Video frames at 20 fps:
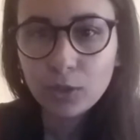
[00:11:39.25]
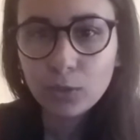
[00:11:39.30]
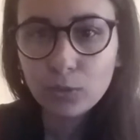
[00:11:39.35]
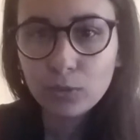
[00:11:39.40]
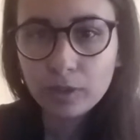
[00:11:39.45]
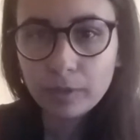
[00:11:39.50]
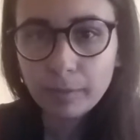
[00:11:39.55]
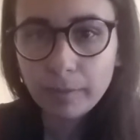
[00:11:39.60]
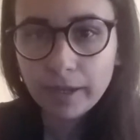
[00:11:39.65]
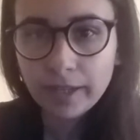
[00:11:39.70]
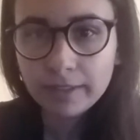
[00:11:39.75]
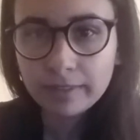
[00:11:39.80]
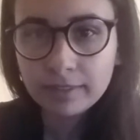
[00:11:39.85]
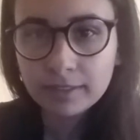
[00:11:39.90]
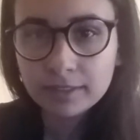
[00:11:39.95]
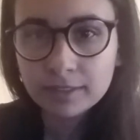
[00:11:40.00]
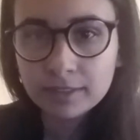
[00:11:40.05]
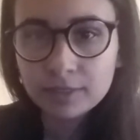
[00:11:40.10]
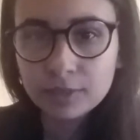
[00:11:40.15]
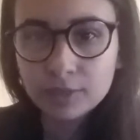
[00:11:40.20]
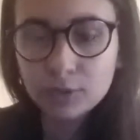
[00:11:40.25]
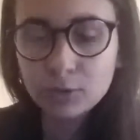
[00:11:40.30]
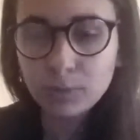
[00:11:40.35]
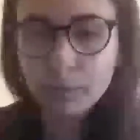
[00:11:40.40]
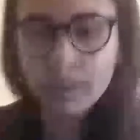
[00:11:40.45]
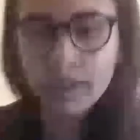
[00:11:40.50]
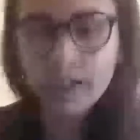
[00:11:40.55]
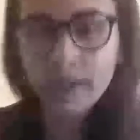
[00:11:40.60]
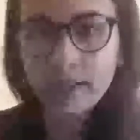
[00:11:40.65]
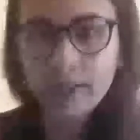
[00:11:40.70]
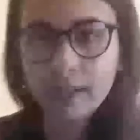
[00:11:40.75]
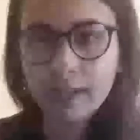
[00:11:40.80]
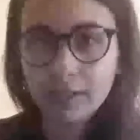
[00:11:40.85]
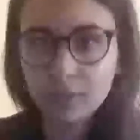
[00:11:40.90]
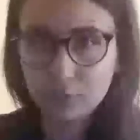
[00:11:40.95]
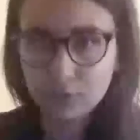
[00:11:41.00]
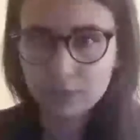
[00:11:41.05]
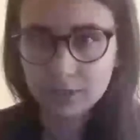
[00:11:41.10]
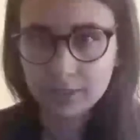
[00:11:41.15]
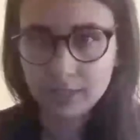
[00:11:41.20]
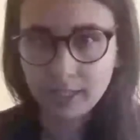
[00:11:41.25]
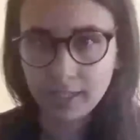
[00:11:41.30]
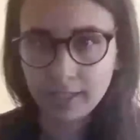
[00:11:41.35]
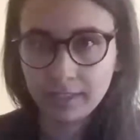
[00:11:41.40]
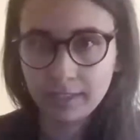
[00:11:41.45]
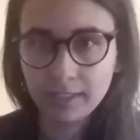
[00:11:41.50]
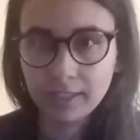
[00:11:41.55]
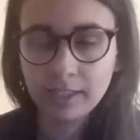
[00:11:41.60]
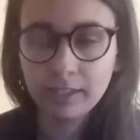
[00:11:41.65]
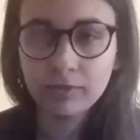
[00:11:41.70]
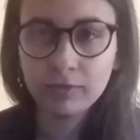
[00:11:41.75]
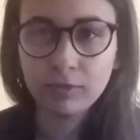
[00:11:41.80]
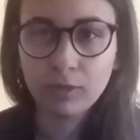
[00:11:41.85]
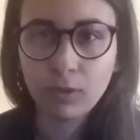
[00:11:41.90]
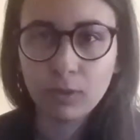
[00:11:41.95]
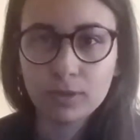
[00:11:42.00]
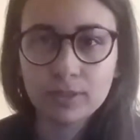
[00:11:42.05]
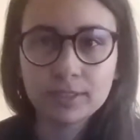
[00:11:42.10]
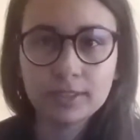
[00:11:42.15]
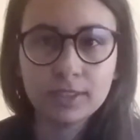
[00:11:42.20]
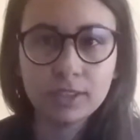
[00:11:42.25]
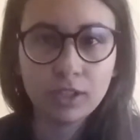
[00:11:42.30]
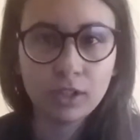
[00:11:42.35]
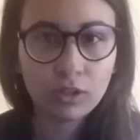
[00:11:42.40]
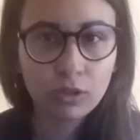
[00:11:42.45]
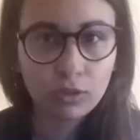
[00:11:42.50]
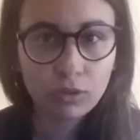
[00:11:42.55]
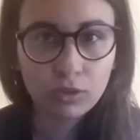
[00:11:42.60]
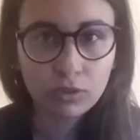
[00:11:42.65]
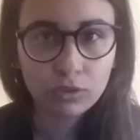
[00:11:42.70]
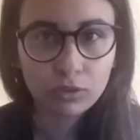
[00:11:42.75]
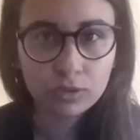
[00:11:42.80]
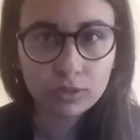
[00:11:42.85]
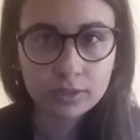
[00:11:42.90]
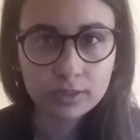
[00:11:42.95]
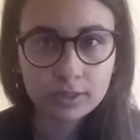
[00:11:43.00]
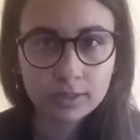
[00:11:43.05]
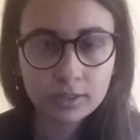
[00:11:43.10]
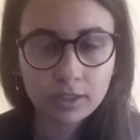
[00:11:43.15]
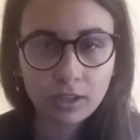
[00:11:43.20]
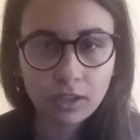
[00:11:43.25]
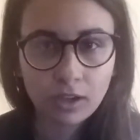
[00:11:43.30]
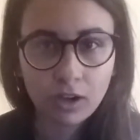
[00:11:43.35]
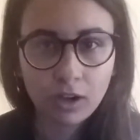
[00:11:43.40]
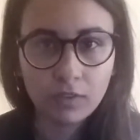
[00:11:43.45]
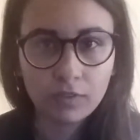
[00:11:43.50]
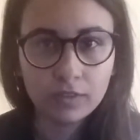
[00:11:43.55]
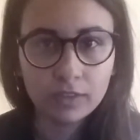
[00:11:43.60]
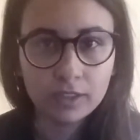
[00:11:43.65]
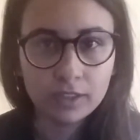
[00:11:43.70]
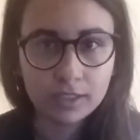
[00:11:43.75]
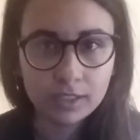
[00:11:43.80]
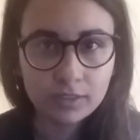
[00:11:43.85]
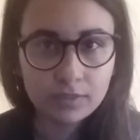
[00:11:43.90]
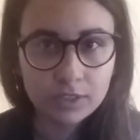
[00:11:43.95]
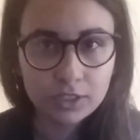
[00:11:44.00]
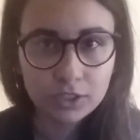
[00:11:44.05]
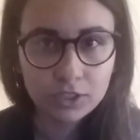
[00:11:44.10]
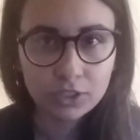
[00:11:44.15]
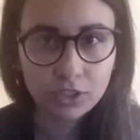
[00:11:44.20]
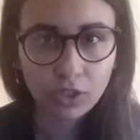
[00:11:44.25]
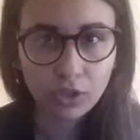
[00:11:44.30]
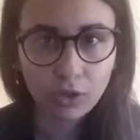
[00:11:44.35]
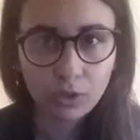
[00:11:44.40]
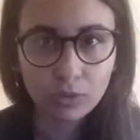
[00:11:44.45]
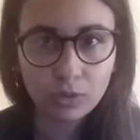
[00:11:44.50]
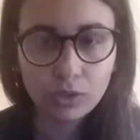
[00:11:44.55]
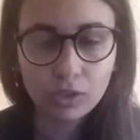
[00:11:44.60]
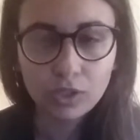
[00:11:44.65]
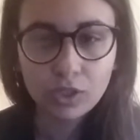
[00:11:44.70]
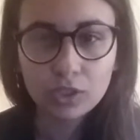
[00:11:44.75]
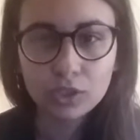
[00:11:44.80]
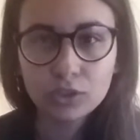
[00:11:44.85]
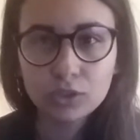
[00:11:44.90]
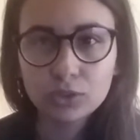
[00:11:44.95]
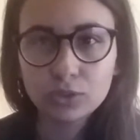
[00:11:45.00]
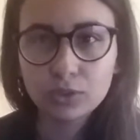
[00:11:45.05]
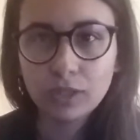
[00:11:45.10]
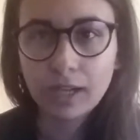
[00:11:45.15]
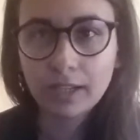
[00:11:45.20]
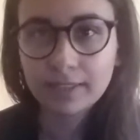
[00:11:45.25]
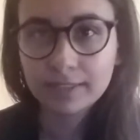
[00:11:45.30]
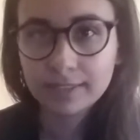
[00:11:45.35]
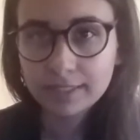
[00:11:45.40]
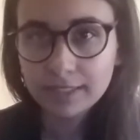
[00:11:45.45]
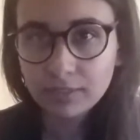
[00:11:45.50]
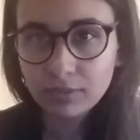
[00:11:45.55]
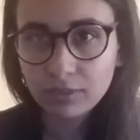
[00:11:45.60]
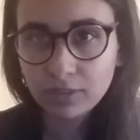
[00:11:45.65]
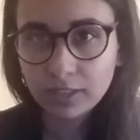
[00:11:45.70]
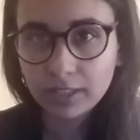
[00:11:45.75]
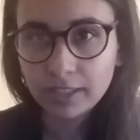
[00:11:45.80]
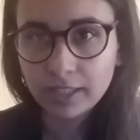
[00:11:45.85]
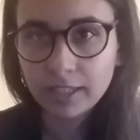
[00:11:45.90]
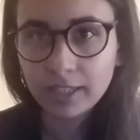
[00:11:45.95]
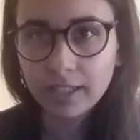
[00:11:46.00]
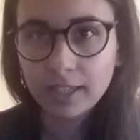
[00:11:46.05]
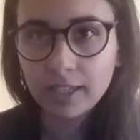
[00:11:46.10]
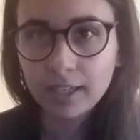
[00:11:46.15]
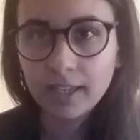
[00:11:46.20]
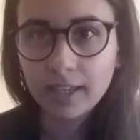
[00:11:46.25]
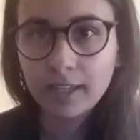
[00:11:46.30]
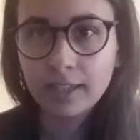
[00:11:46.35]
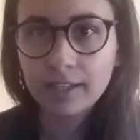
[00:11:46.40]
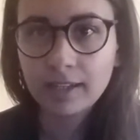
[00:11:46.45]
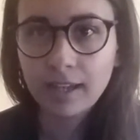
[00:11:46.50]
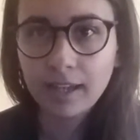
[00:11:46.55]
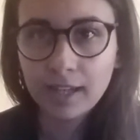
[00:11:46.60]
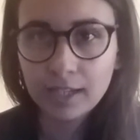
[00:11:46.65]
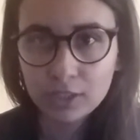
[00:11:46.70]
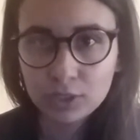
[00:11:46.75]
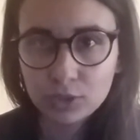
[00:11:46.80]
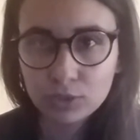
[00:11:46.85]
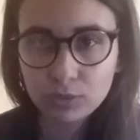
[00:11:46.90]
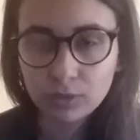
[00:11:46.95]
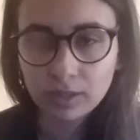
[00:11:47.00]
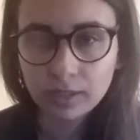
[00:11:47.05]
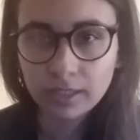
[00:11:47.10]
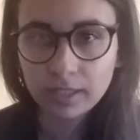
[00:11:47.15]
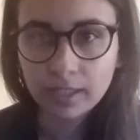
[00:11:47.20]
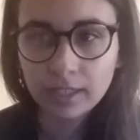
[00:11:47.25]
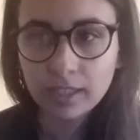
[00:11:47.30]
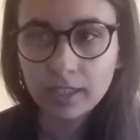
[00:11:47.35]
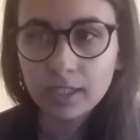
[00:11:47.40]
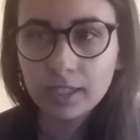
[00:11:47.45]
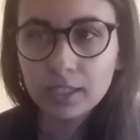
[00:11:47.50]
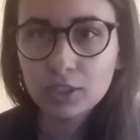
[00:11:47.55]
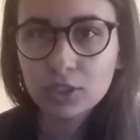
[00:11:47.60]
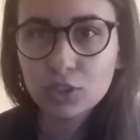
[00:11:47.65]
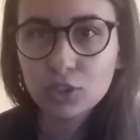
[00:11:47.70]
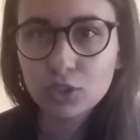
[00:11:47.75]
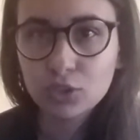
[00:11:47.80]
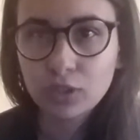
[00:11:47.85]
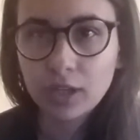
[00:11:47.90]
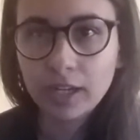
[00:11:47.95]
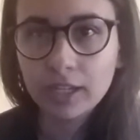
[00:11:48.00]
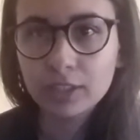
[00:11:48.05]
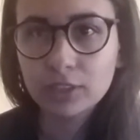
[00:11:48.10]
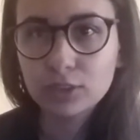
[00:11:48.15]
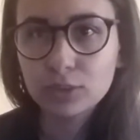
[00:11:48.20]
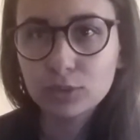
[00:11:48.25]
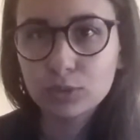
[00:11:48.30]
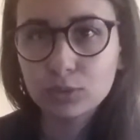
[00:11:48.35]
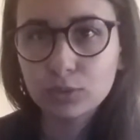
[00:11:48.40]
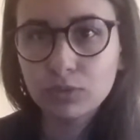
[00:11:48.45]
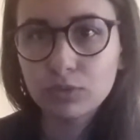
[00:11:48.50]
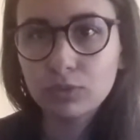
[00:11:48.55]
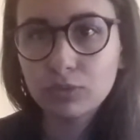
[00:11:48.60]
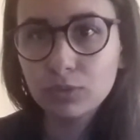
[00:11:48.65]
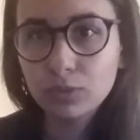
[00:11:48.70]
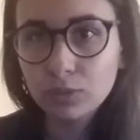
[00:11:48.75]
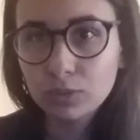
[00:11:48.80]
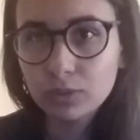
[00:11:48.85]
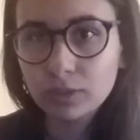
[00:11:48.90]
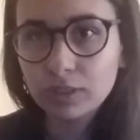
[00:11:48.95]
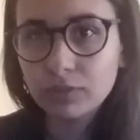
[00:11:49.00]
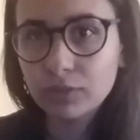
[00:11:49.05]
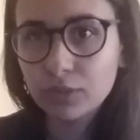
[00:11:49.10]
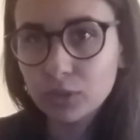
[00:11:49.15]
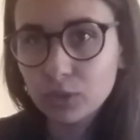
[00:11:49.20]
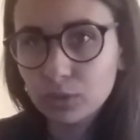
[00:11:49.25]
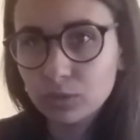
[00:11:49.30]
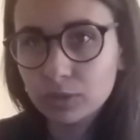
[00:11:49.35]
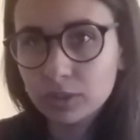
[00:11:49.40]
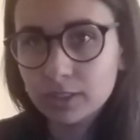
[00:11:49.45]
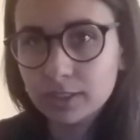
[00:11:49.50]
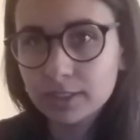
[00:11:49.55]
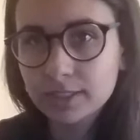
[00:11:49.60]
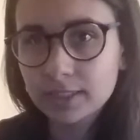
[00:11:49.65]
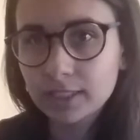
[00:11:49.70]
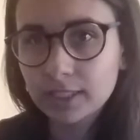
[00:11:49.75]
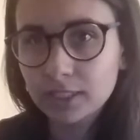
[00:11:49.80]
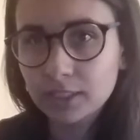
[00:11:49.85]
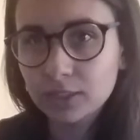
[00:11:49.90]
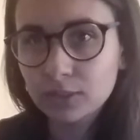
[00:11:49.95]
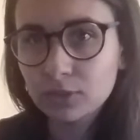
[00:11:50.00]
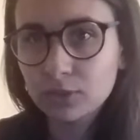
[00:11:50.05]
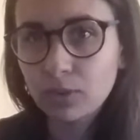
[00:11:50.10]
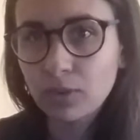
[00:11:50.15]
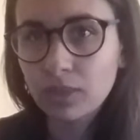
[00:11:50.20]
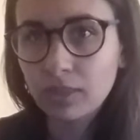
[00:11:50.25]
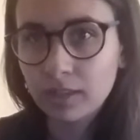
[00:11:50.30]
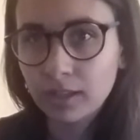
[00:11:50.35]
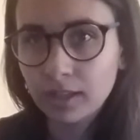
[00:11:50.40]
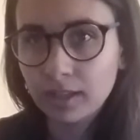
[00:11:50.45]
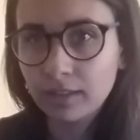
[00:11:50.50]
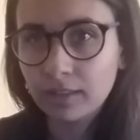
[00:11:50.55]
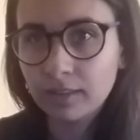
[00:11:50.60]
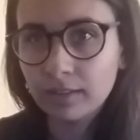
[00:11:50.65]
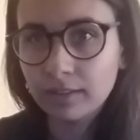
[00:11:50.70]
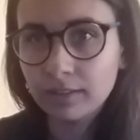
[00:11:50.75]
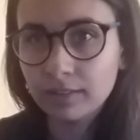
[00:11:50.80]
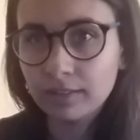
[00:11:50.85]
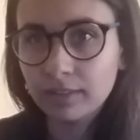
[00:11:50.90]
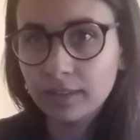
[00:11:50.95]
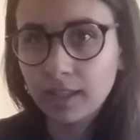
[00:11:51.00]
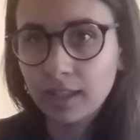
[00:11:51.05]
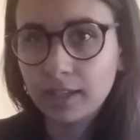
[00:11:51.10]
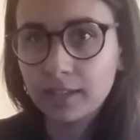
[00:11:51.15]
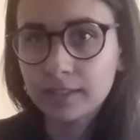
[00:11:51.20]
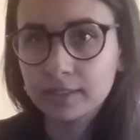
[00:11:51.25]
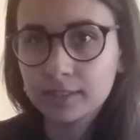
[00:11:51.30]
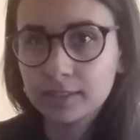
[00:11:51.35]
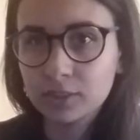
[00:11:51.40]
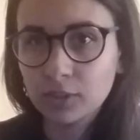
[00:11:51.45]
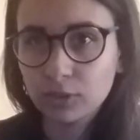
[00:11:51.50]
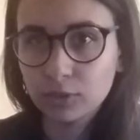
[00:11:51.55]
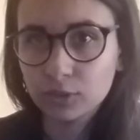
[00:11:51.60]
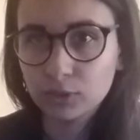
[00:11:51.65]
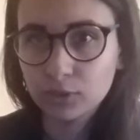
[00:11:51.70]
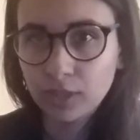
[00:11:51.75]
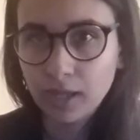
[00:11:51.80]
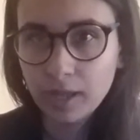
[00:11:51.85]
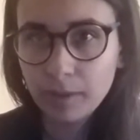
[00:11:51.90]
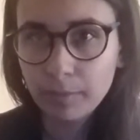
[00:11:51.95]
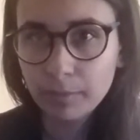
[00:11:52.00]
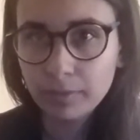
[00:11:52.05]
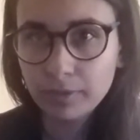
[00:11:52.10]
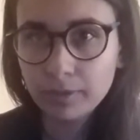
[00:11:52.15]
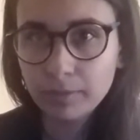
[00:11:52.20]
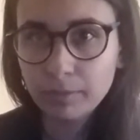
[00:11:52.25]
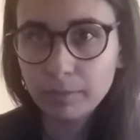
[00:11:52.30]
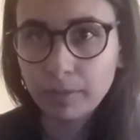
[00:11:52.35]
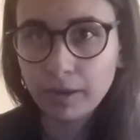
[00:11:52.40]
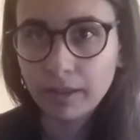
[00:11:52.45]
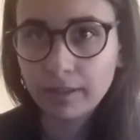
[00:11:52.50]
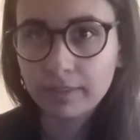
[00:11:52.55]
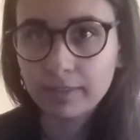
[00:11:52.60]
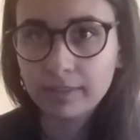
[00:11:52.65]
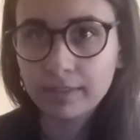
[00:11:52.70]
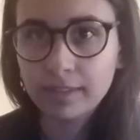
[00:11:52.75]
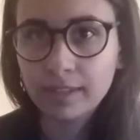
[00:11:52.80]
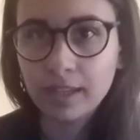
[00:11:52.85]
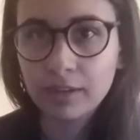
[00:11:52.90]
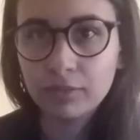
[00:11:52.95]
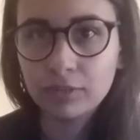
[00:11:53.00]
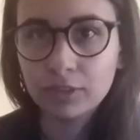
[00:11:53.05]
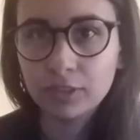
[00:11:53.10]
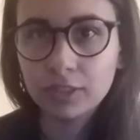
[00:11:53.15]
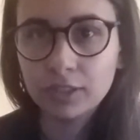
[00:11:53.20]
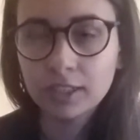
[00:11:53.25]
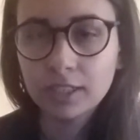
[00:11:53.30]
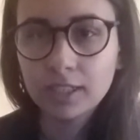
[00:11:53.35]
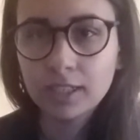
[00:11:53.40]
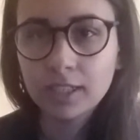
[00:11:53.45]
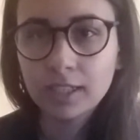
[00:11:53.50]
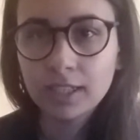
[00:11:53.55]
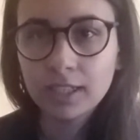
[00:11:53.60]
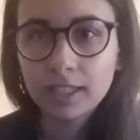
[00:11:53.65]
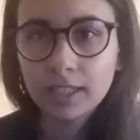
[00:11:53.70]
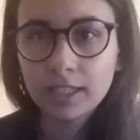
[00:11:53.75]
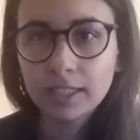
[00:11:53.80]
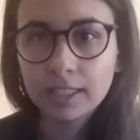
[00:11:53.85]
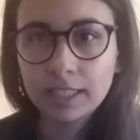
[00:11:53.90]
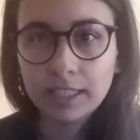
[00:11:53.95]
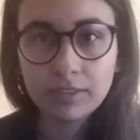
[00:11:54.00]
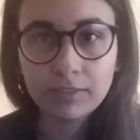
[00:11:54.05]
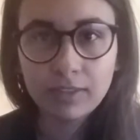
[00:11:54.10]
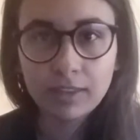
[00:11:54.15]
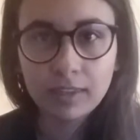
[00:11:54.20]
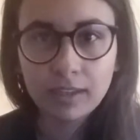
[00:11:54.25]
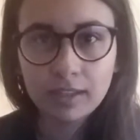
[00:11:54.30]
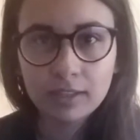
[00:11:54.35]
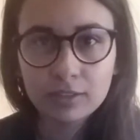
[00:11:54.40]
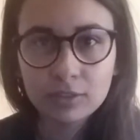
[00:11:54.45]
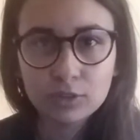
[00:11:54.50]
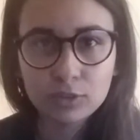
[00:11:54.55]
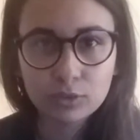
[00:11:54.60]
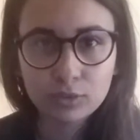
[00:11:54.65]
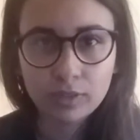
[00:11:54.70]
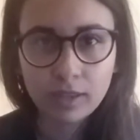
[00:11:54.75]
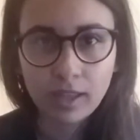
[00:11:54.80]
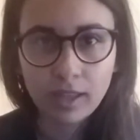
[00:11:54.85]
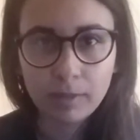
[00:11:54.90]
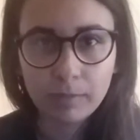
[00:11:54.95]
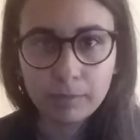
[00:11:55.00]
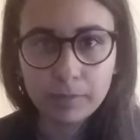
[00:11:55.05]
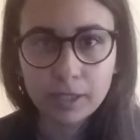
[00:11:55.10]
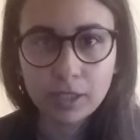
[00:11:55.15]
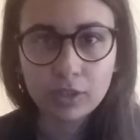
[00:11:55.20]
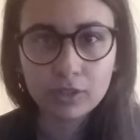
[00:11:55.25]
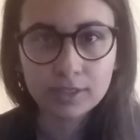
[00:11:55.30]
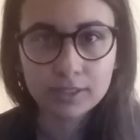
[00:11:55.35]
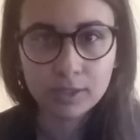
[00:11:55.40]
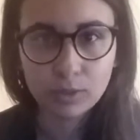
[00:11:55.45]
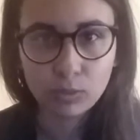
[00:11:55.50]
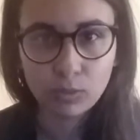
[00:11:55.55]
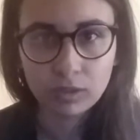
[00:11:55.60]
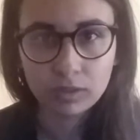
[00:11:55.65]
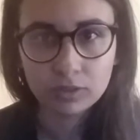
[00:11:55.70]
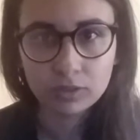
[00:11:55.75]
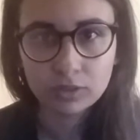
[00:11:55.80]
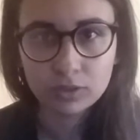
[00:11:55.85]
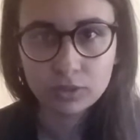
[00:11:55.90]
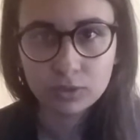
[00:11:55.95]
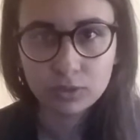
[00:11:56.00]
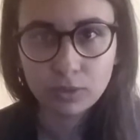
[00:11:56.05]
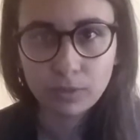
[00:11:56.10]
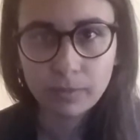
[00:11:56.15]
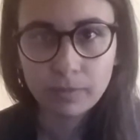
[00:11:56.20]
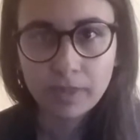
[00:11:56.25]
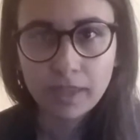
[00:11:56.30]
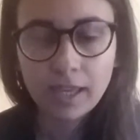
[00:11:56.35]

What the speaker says: Queerbaiting, to my understanding, involves the authors of the TV show to actively and actually try to fool the viewers into thinking that it's going to happen, but never giving it to them because they want to.